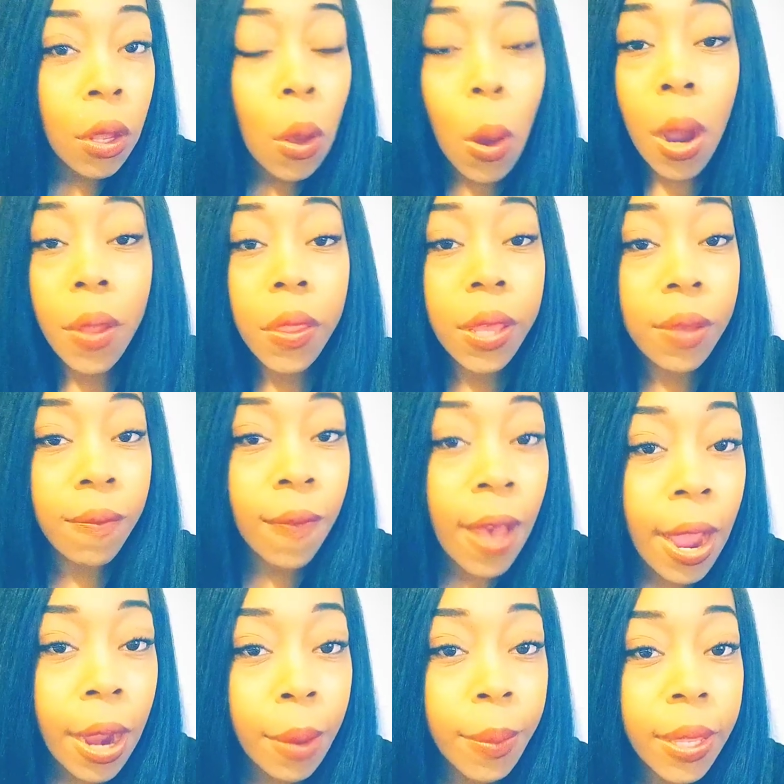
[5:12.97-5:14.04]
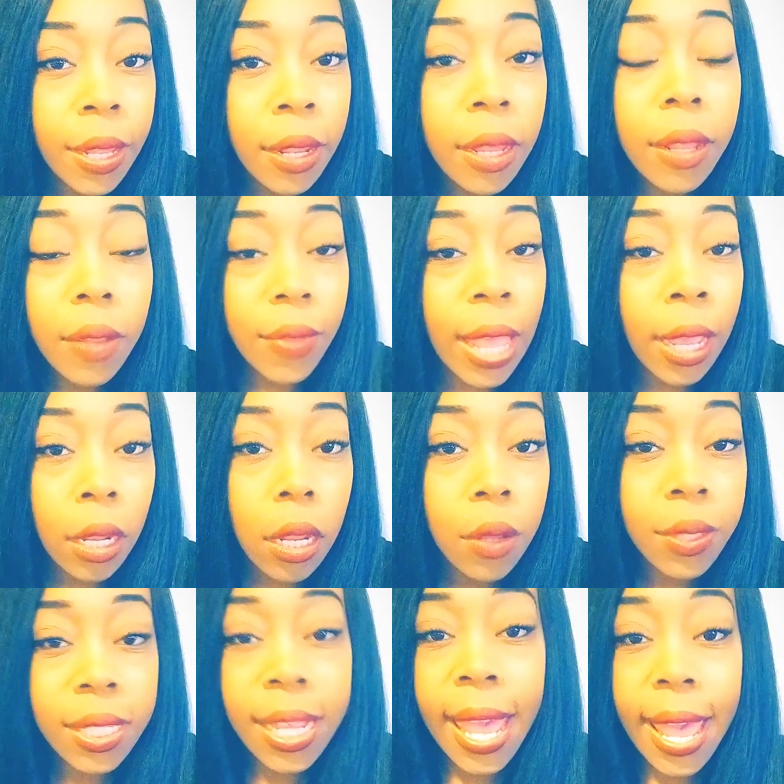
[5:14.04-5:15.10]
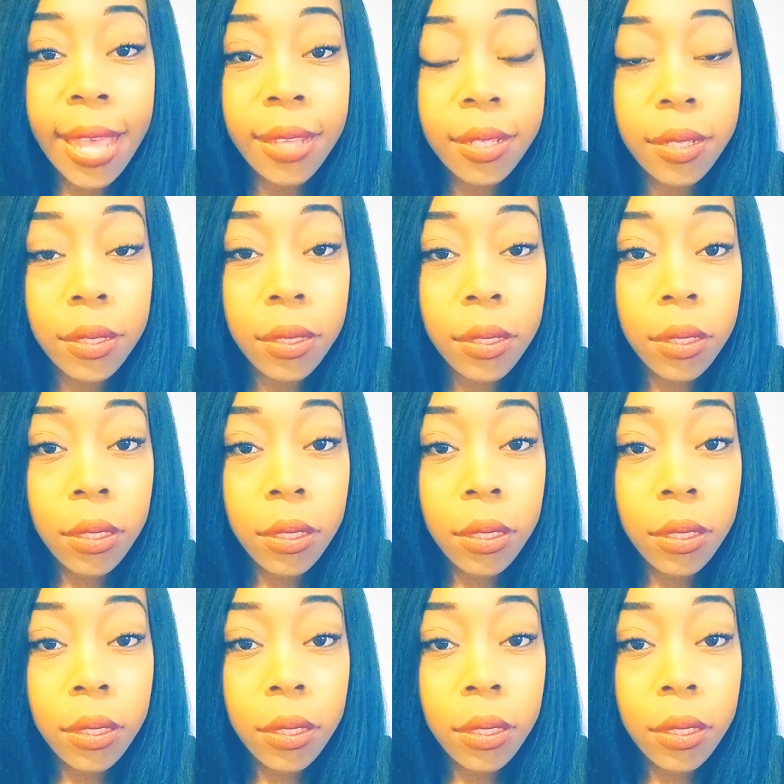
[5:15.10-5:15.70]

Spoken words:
or the environment. They closed the case.